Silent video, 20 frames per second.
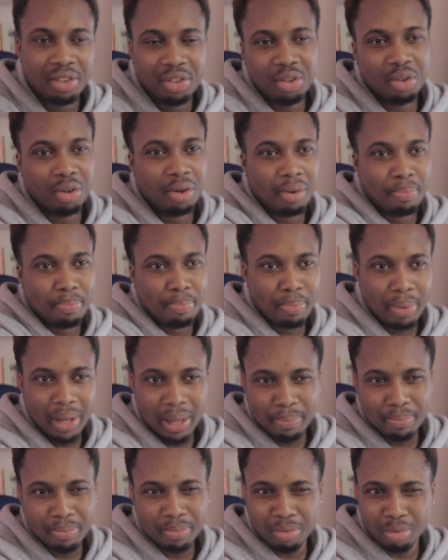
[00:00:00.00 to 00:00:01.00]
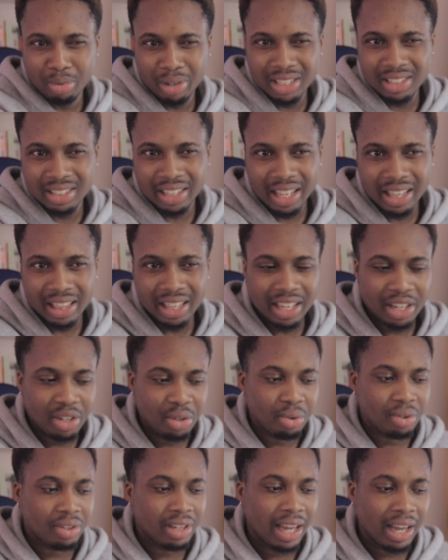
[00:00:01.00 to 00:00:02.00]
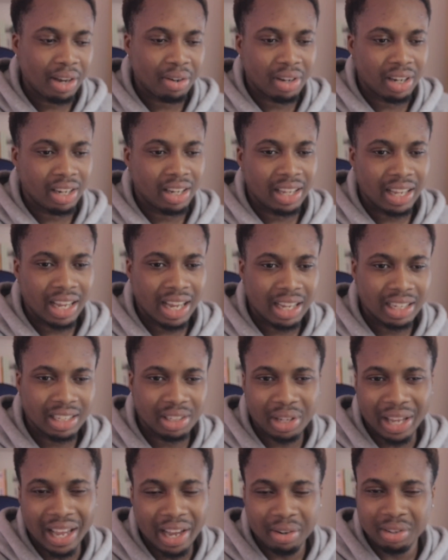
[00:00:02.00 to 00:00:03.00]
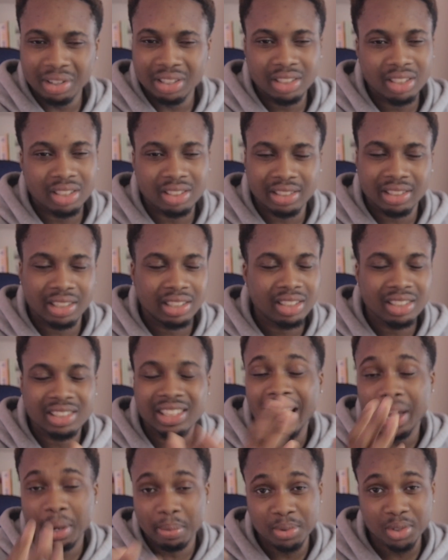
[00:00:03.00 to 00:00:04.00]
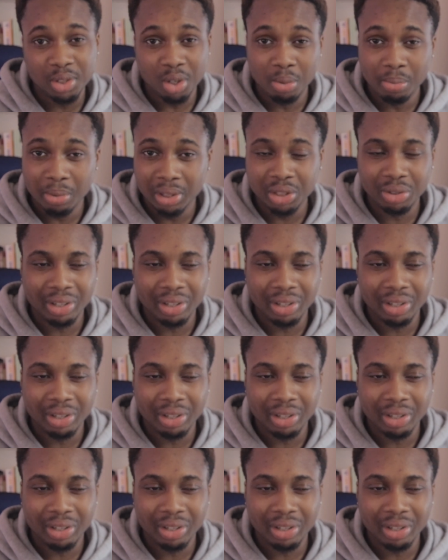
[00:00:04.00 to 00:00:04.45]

your pipped risk and then you calculate how it just helps so much.